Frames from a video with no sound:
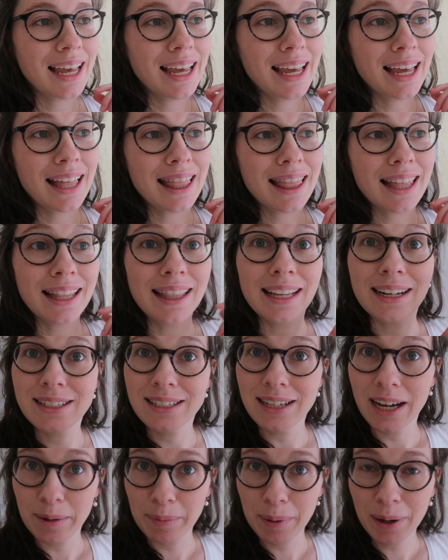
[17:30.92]
And then
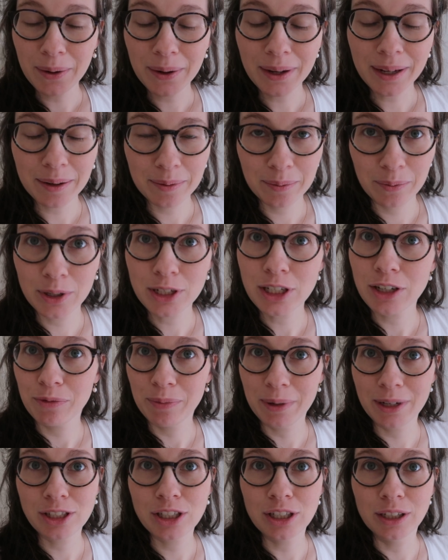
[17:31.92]
there's Hypericum, which
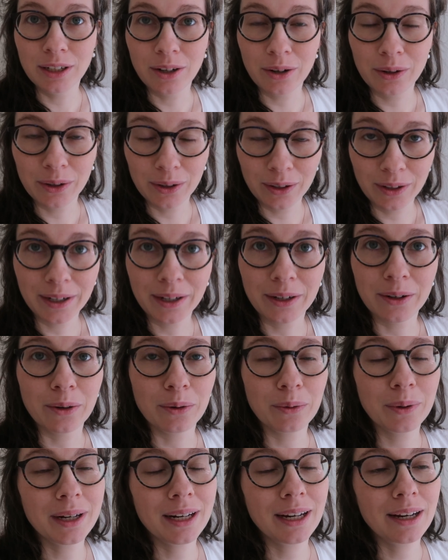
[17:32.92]
I've mentioned earlier
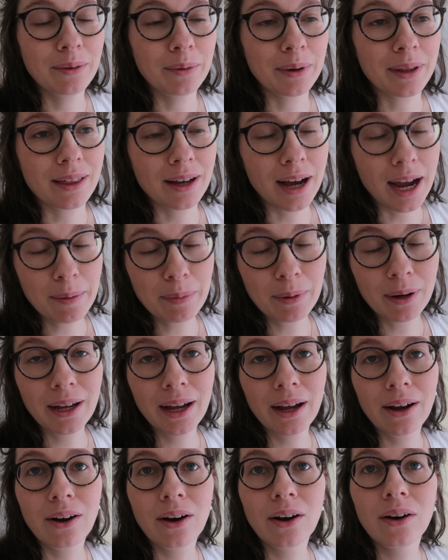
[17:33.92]
already with the
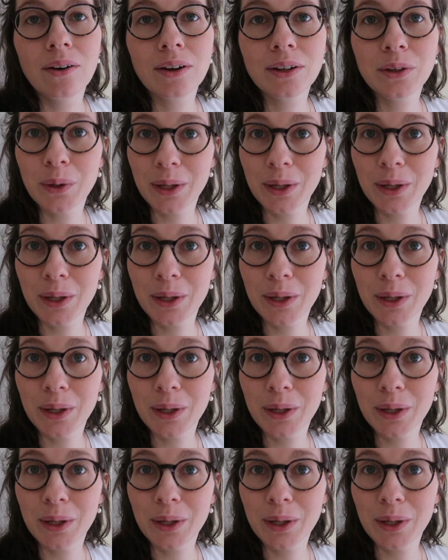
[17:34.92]
Hypercal.